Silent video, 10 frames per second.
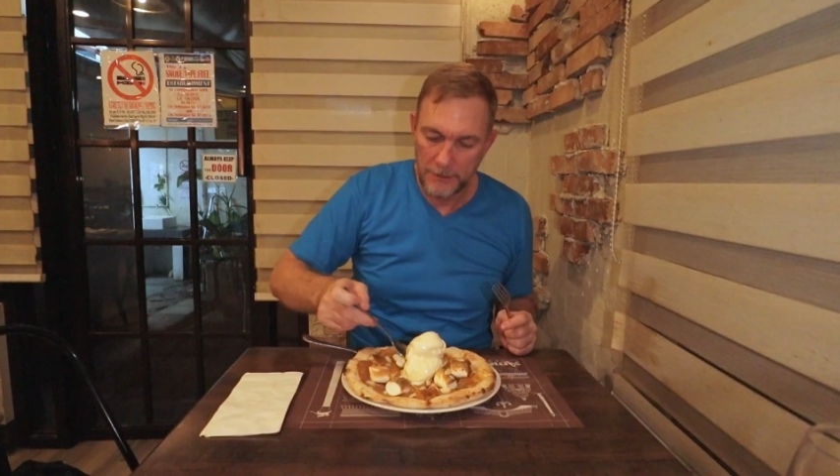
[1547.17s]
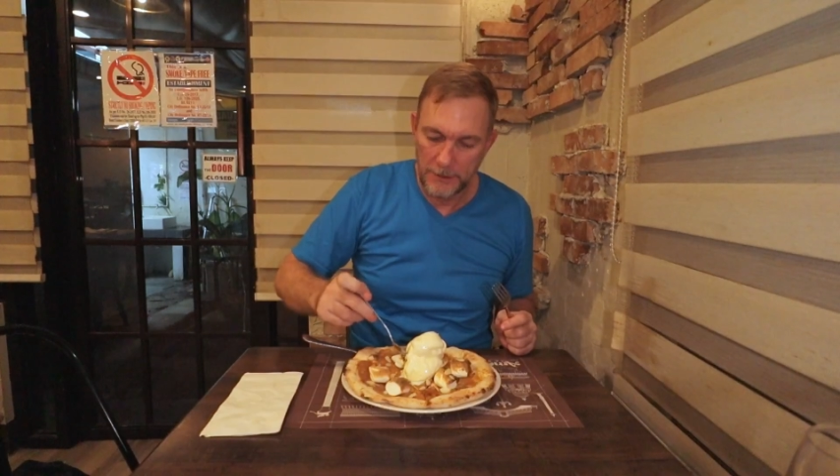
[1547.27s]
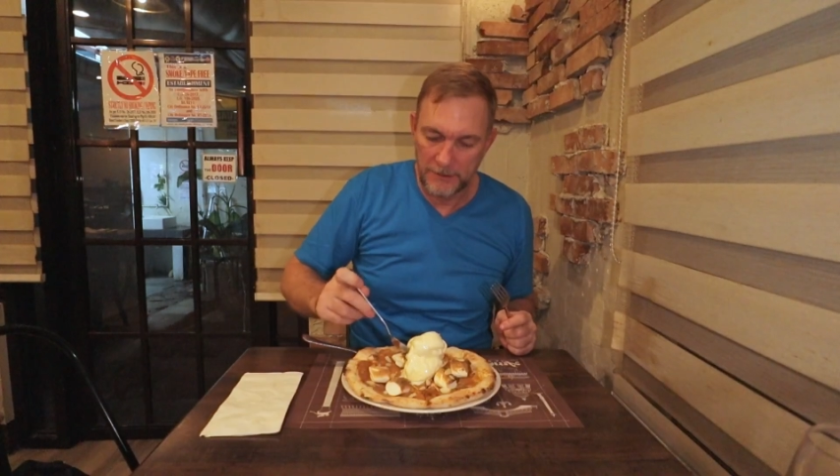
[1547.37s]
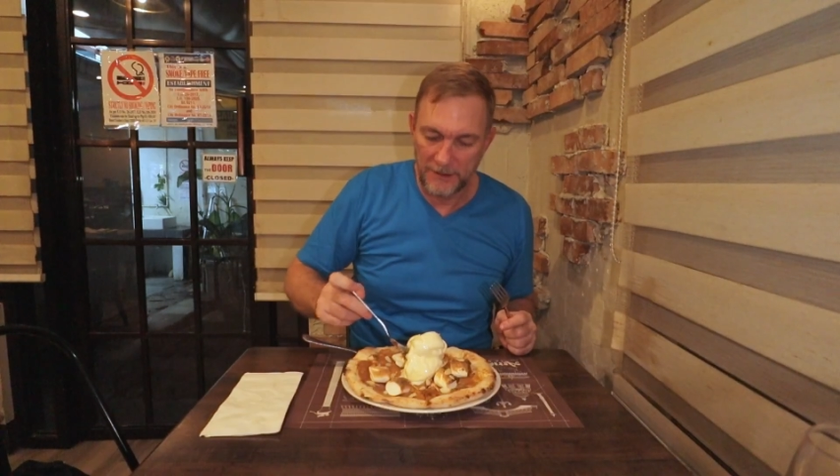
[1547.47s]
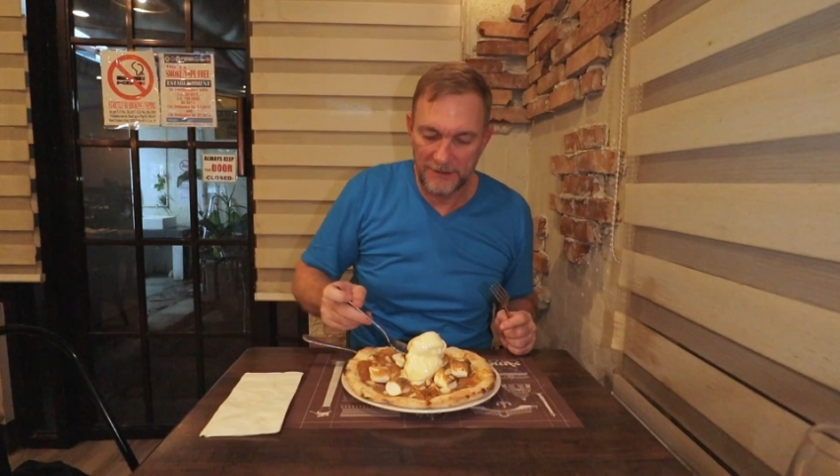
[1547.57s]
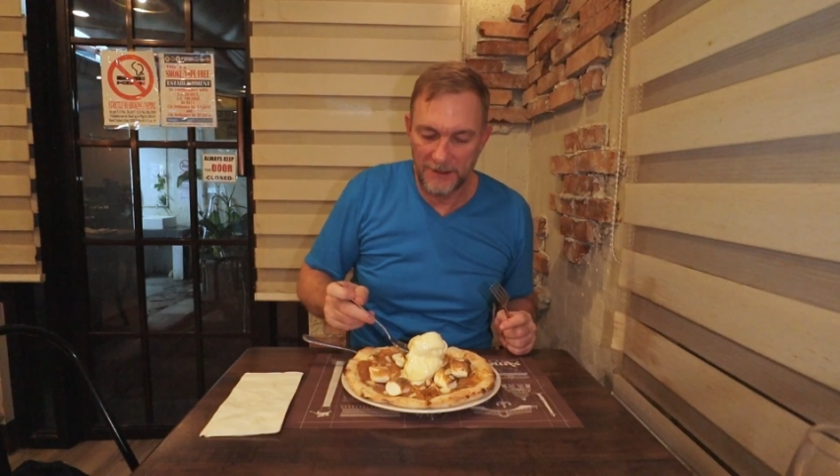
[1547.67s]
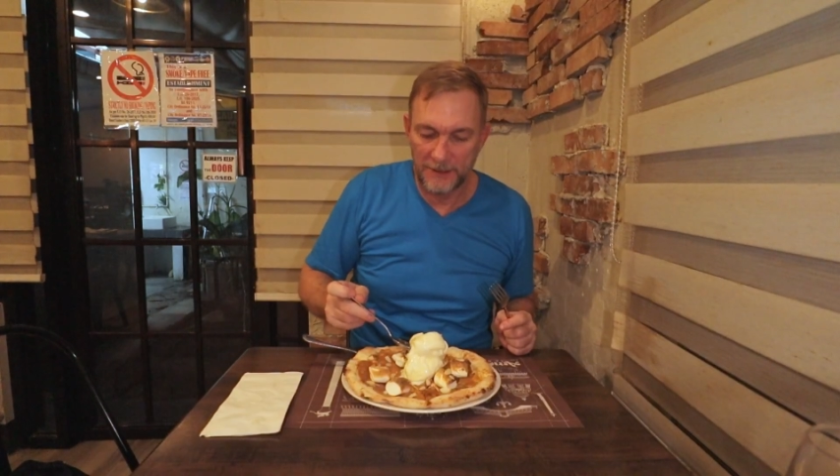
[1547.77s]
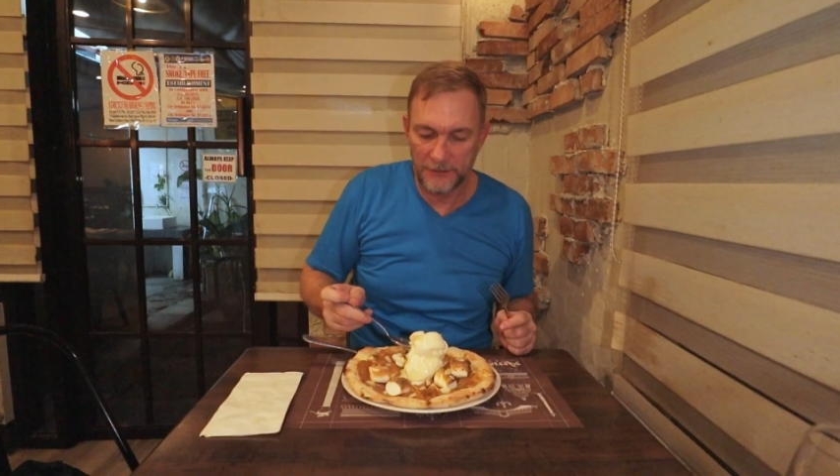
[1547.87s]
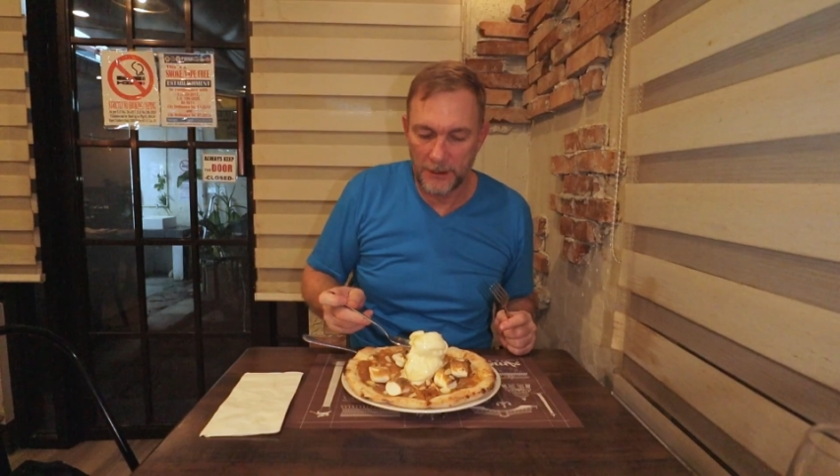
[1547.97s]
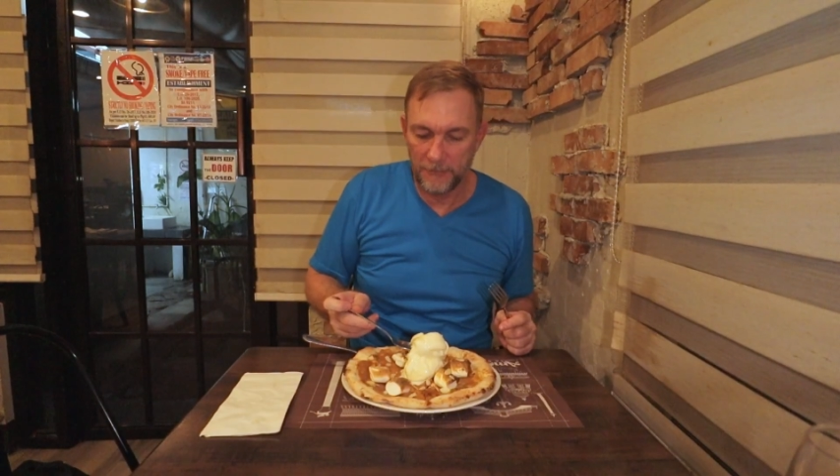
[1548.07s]
I'll taste the
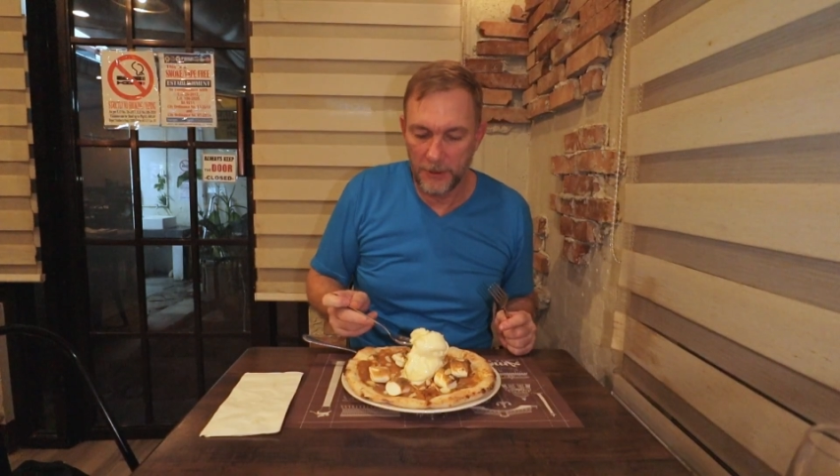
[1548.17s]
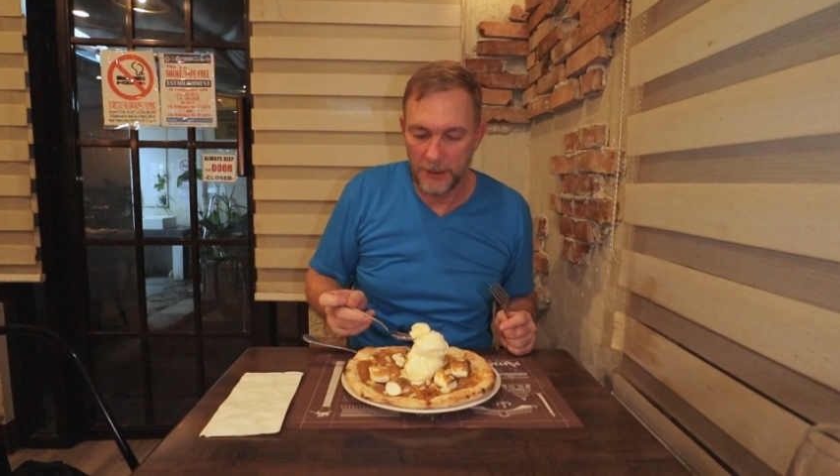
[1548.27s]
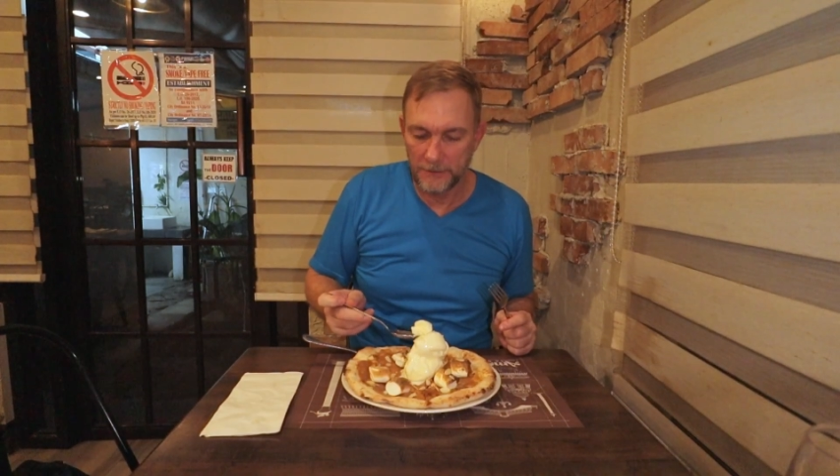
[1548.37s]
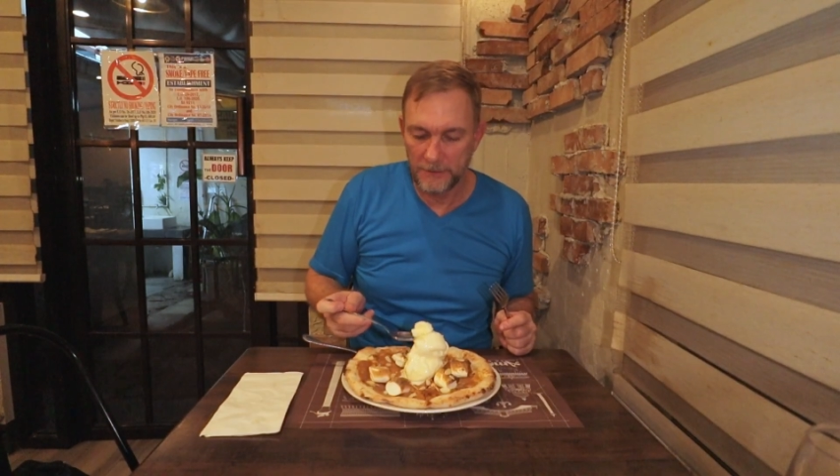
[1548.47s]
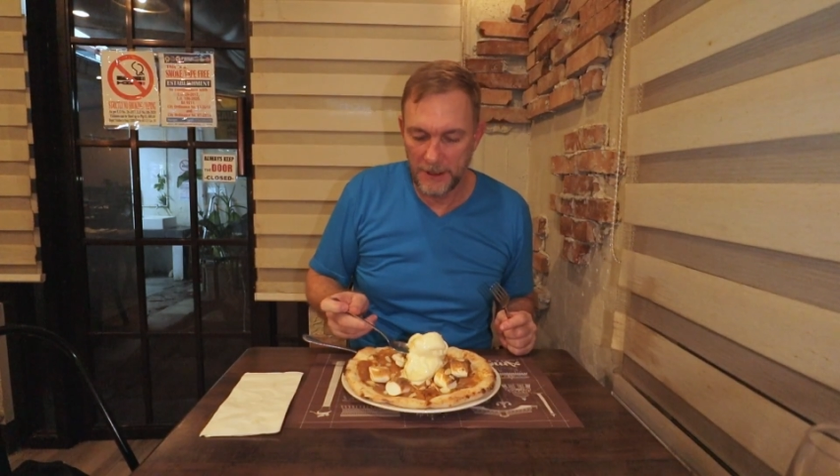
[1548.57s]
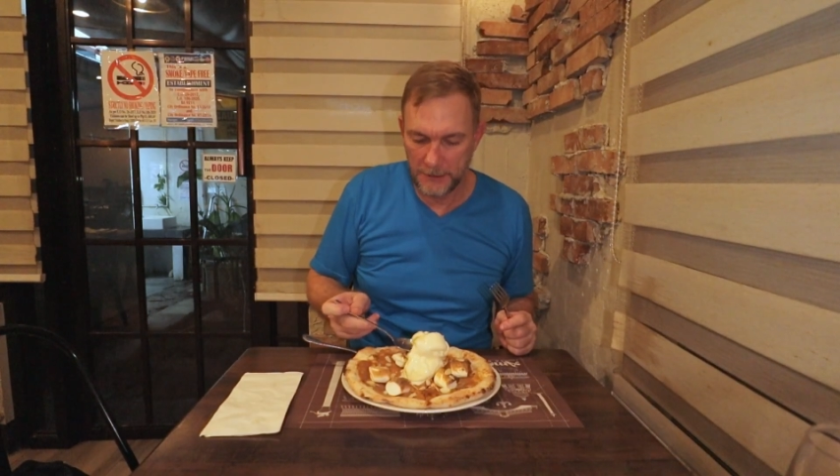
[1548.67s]
ice cream for you. Tell